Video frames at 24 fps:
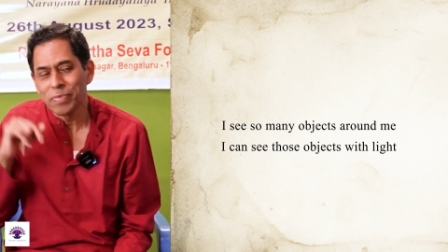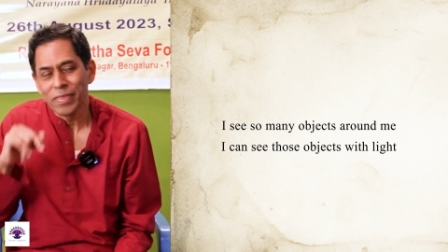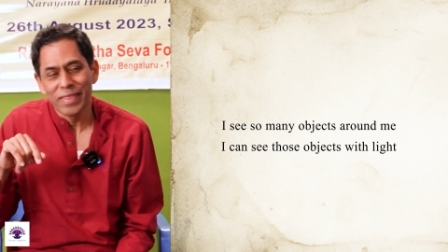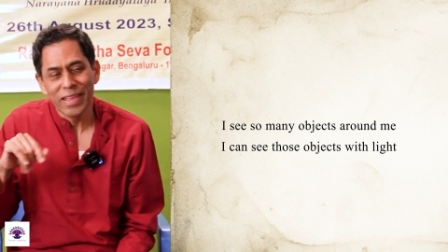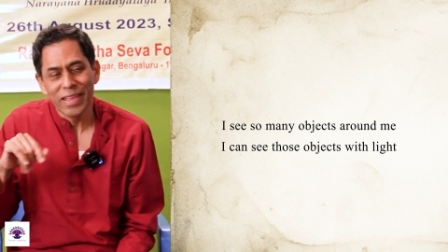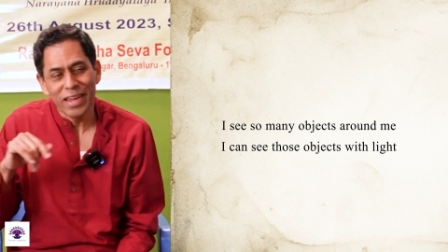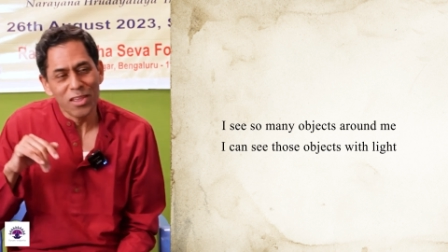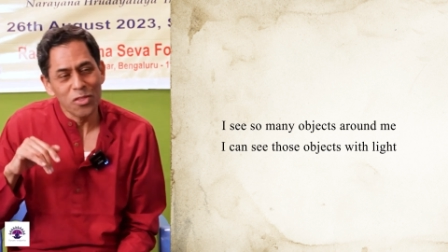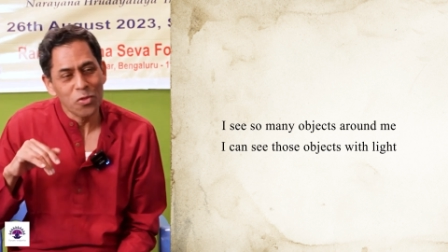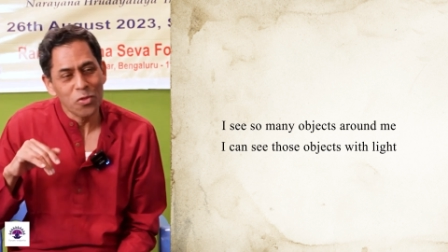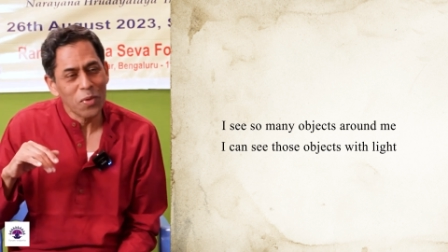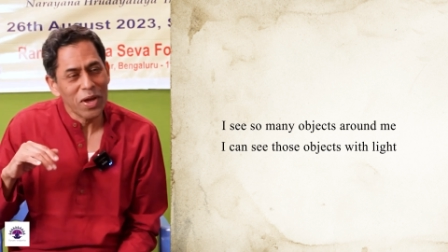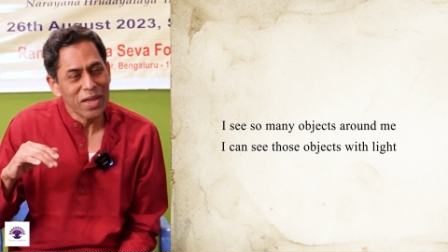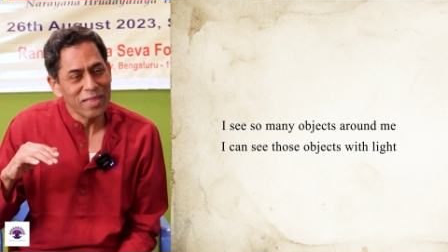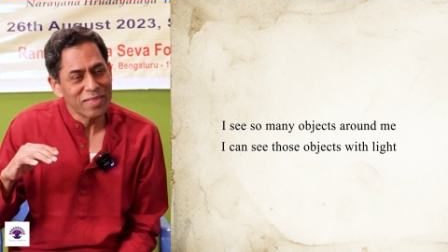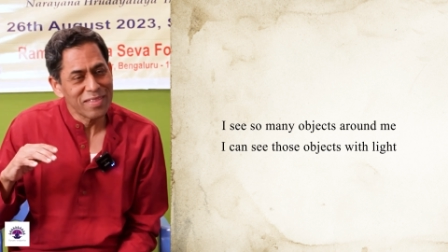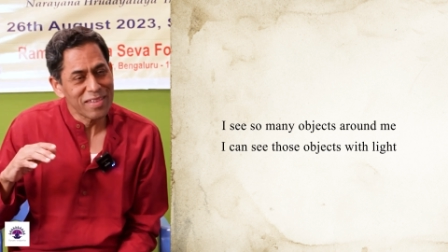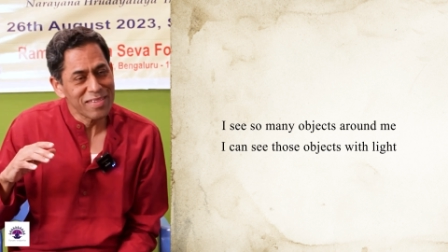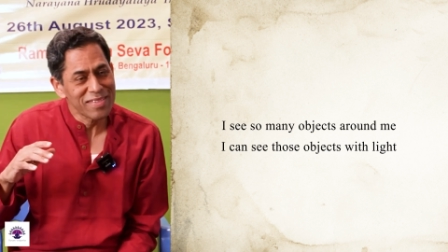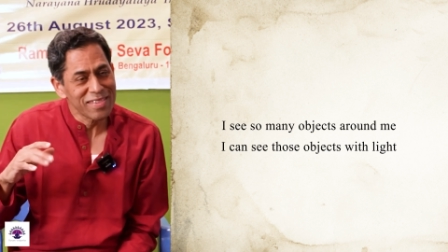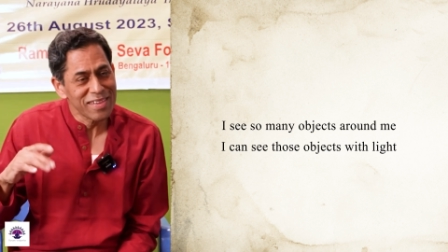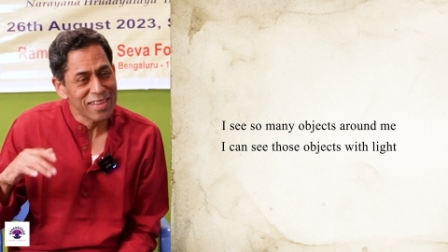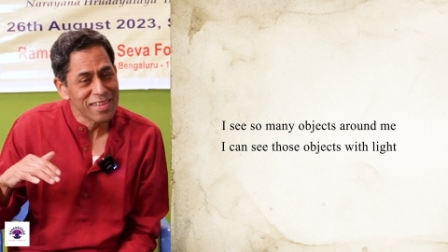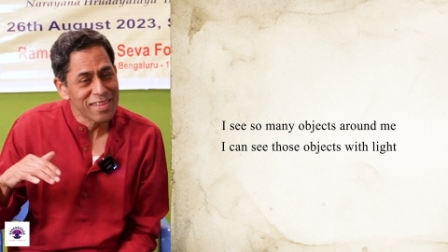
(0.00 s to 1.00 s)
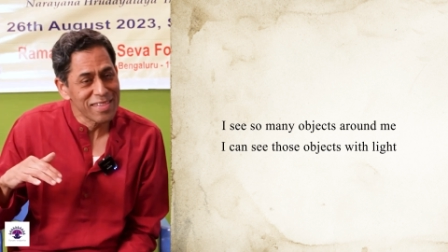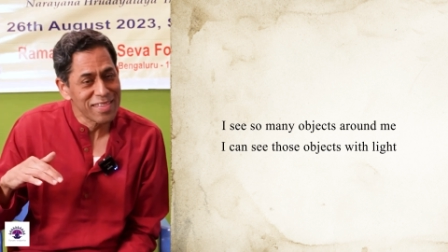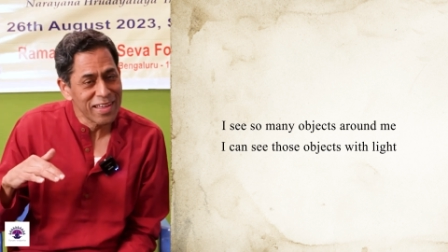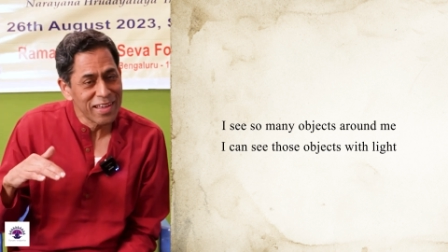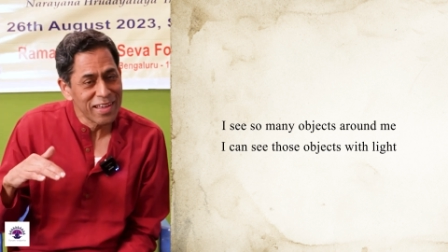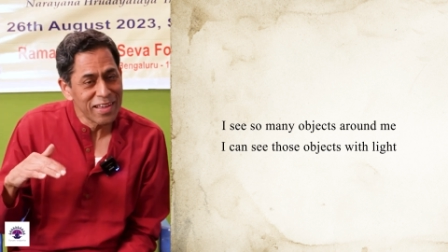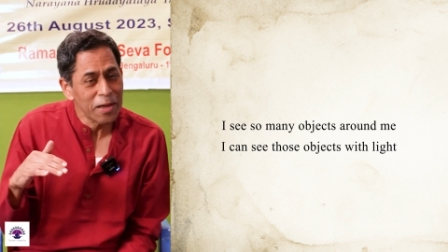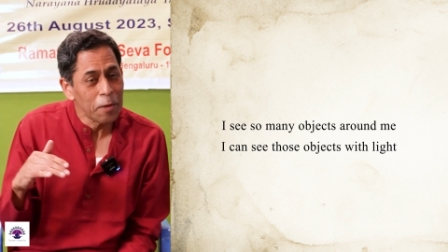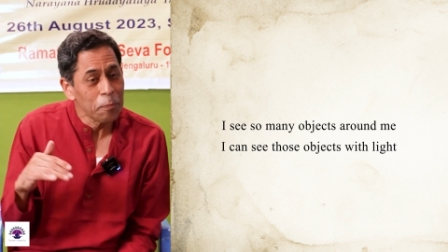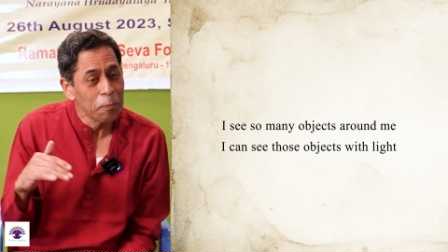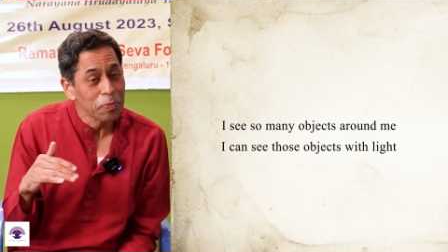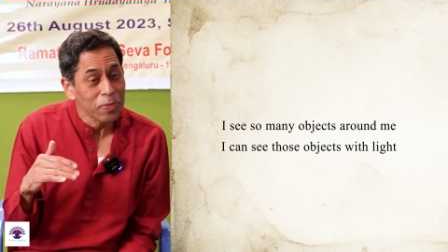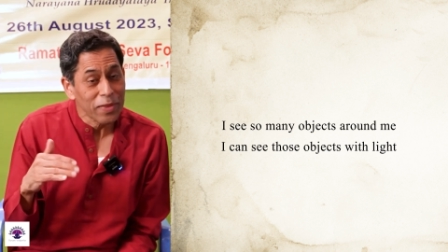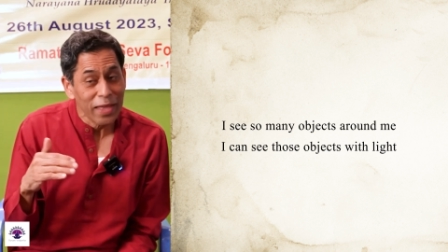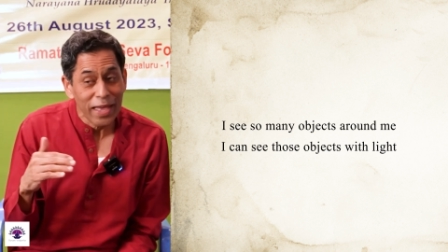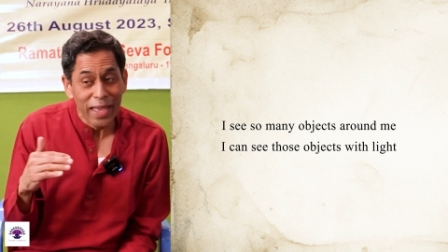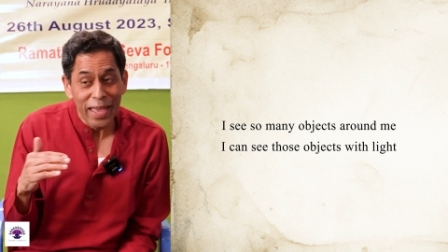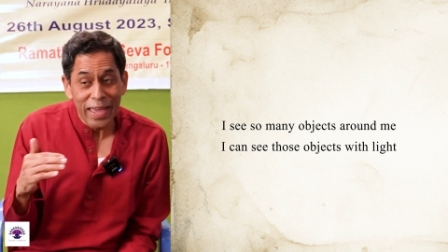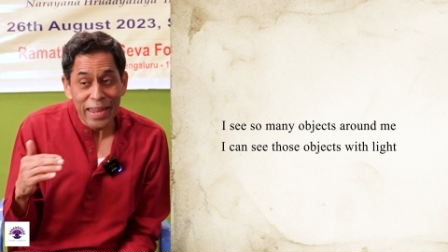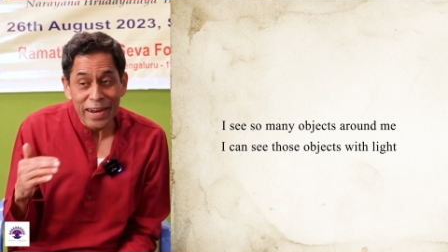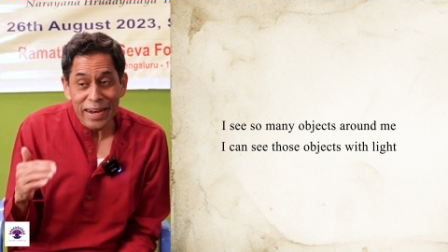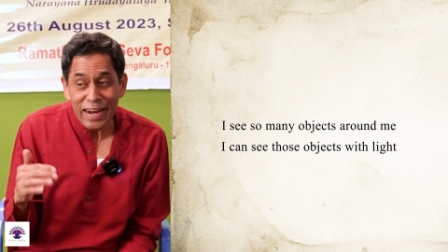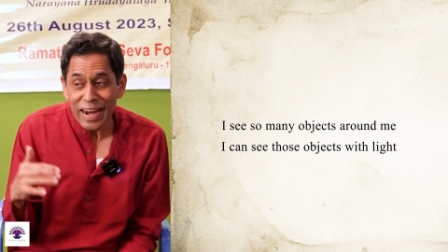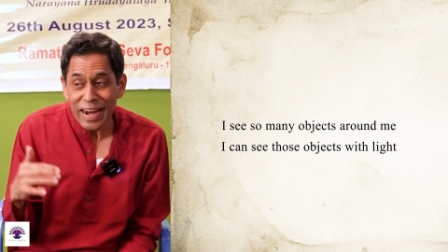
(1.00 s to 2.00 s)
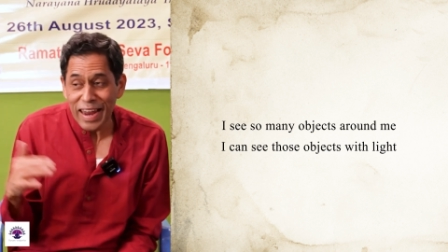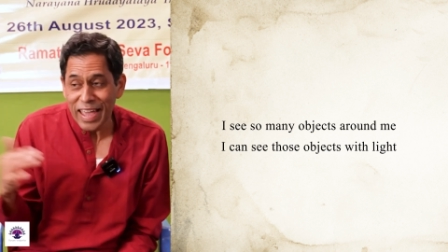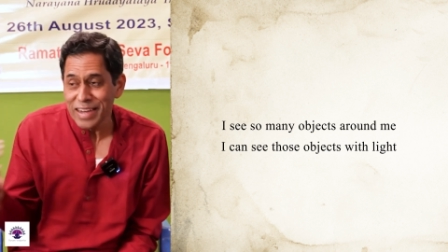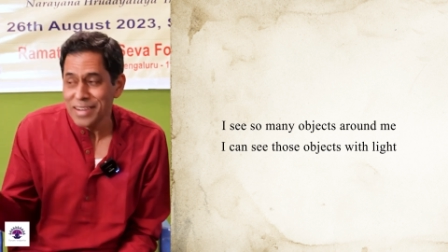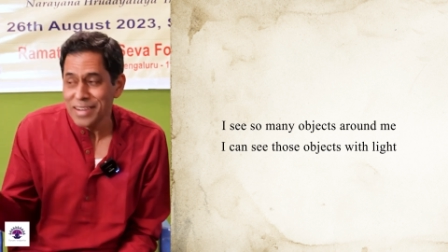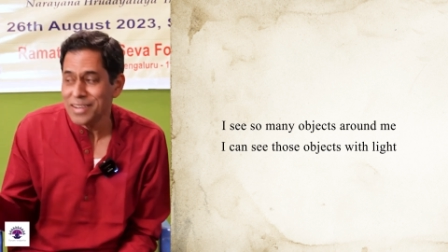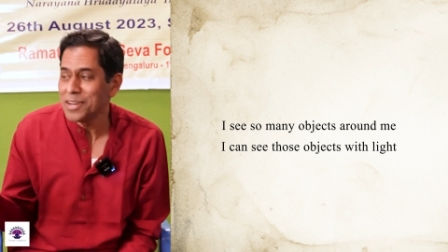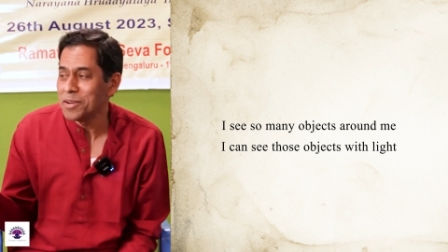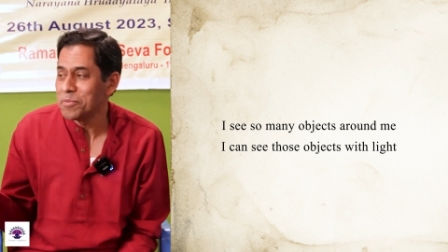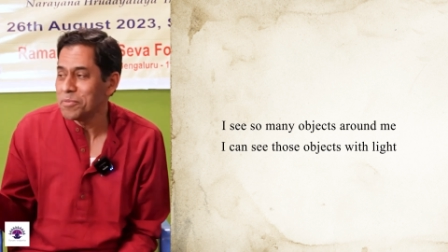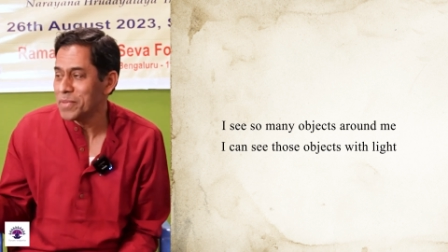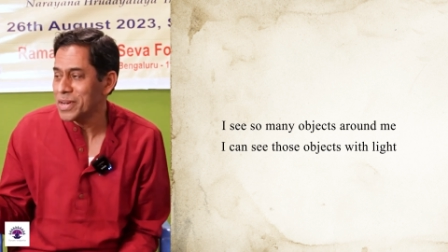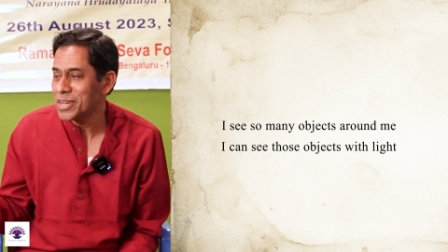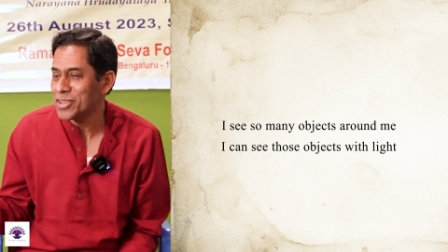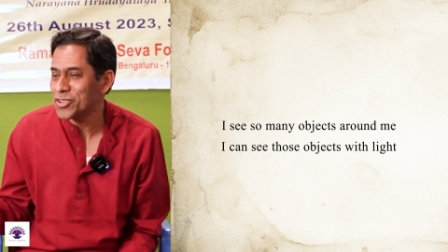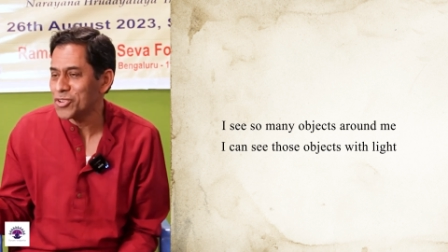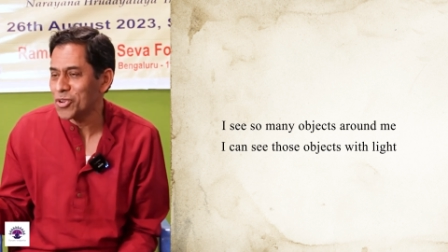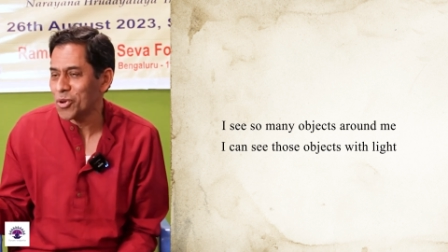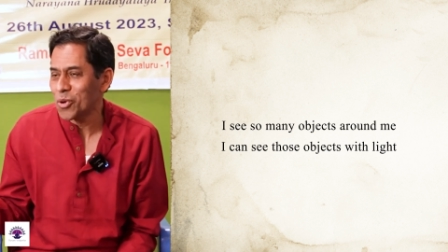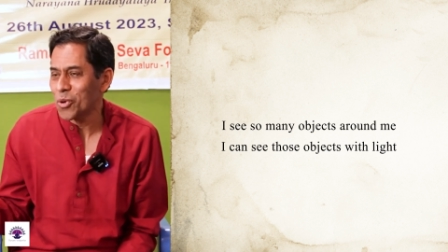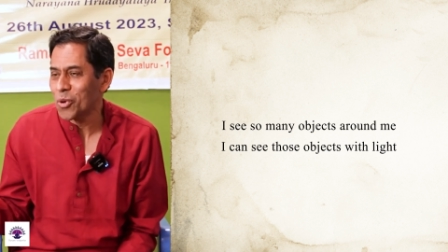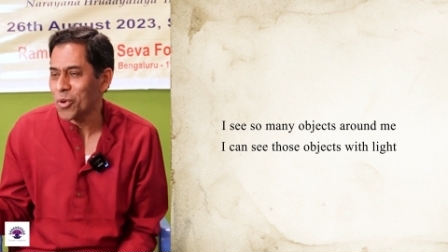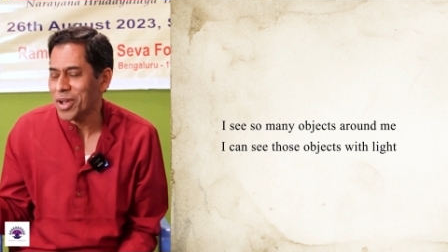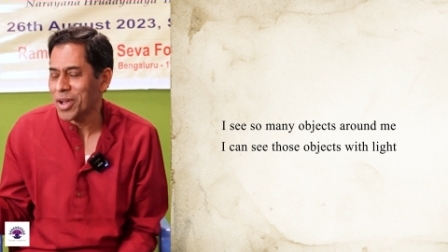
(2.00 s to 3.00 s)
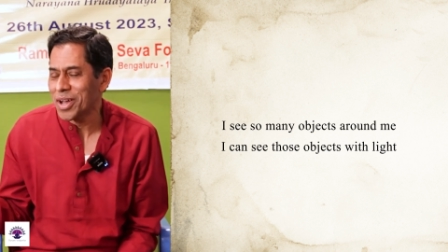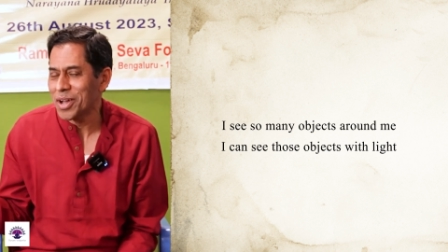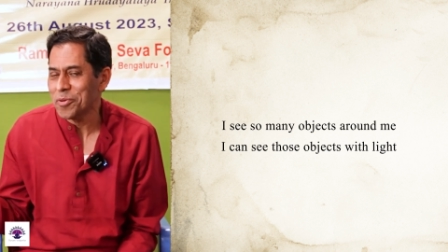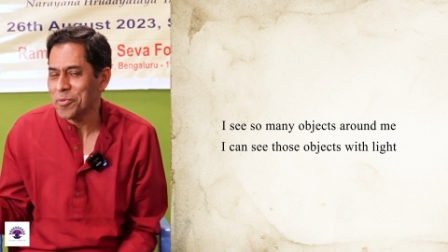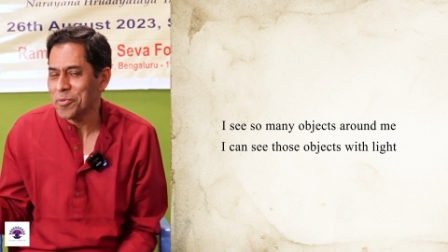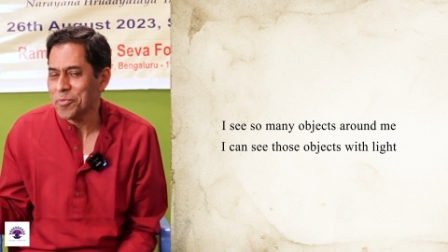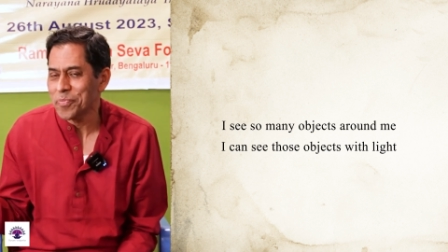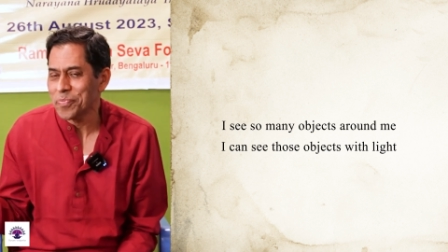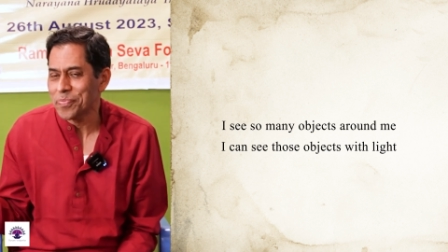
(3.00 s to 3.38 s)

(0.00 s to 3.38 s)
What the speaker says: That is why this is a enlightenment shloka.